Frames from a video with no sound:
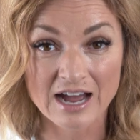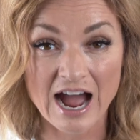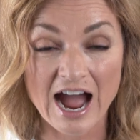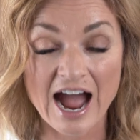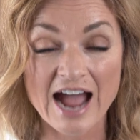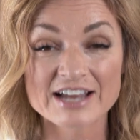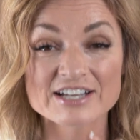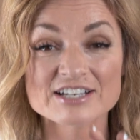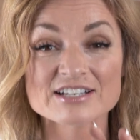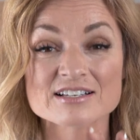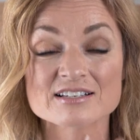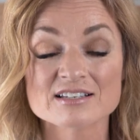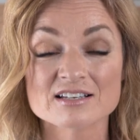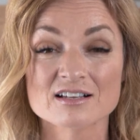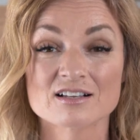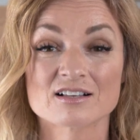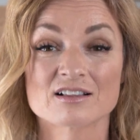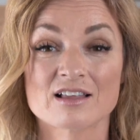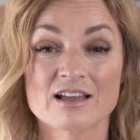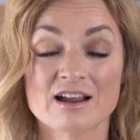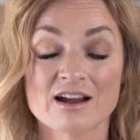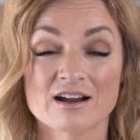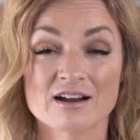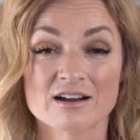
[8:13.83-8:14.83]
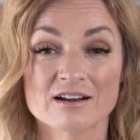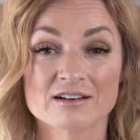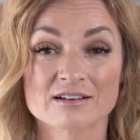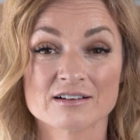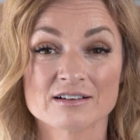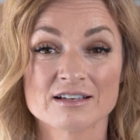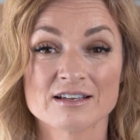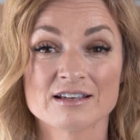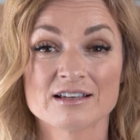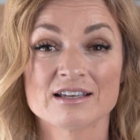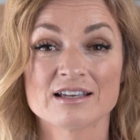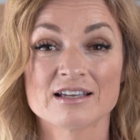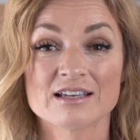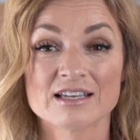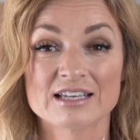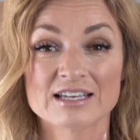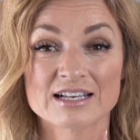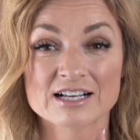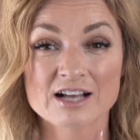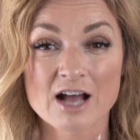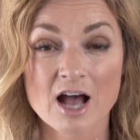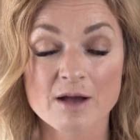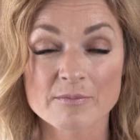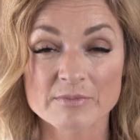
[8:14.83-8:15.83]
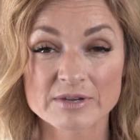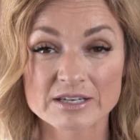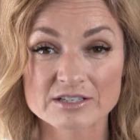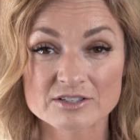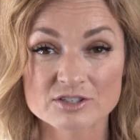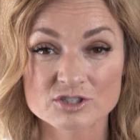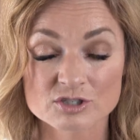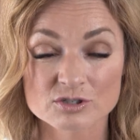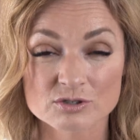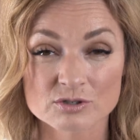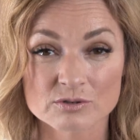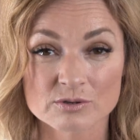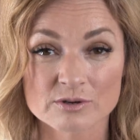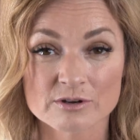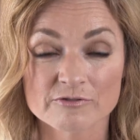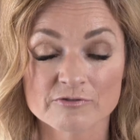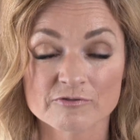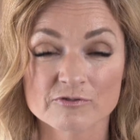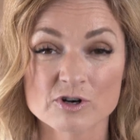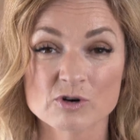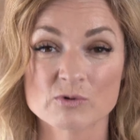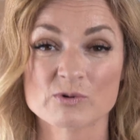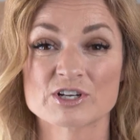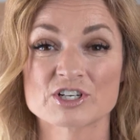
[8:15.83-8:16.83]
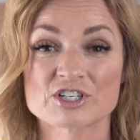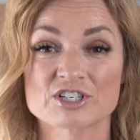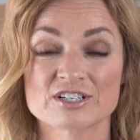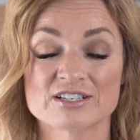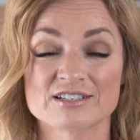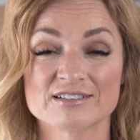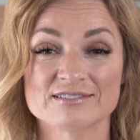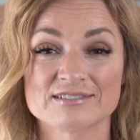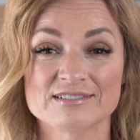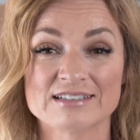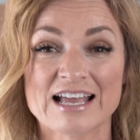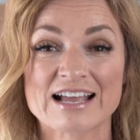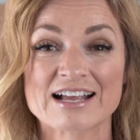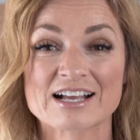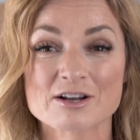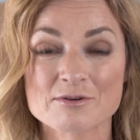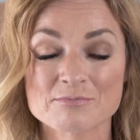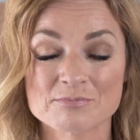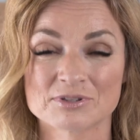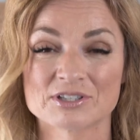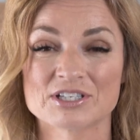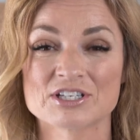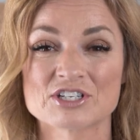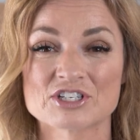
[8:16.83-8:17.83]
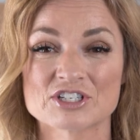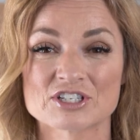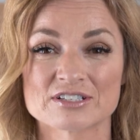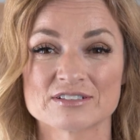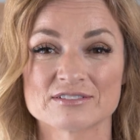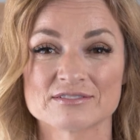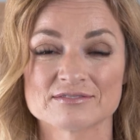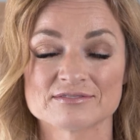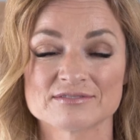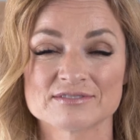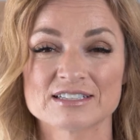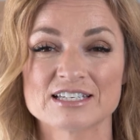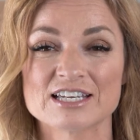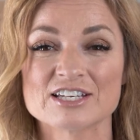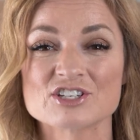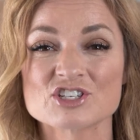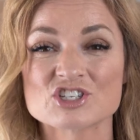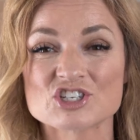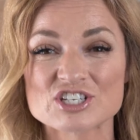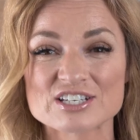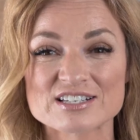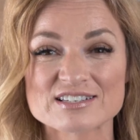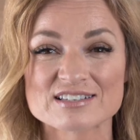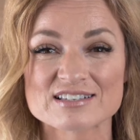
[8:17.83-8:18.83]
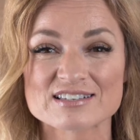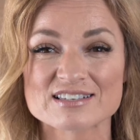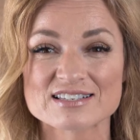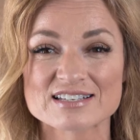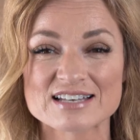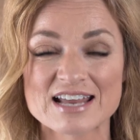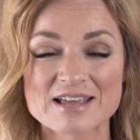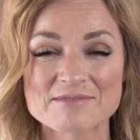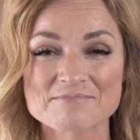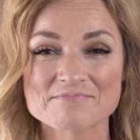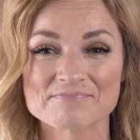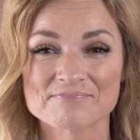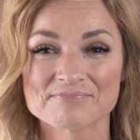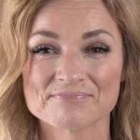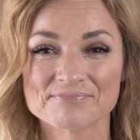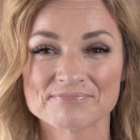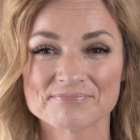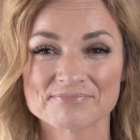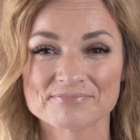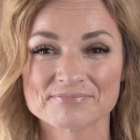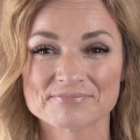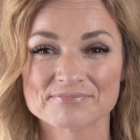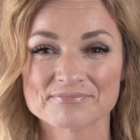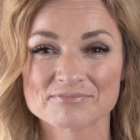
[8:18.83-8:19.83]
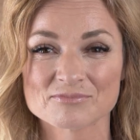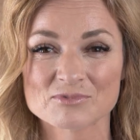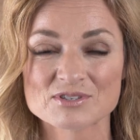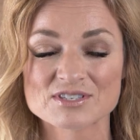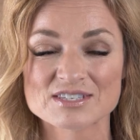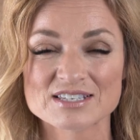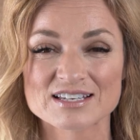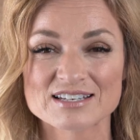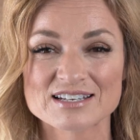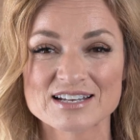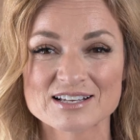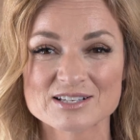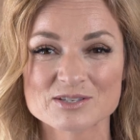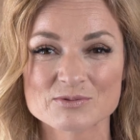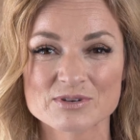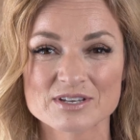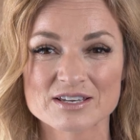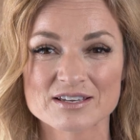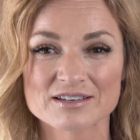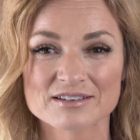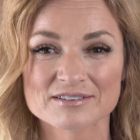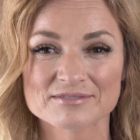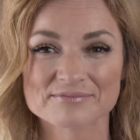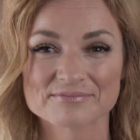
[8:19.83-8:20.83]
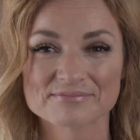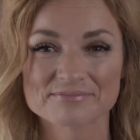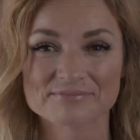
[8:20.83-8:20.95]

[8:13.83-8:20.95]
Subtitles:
I just declare it coming to fruition and completion in Jesus' name. We'll see you next week.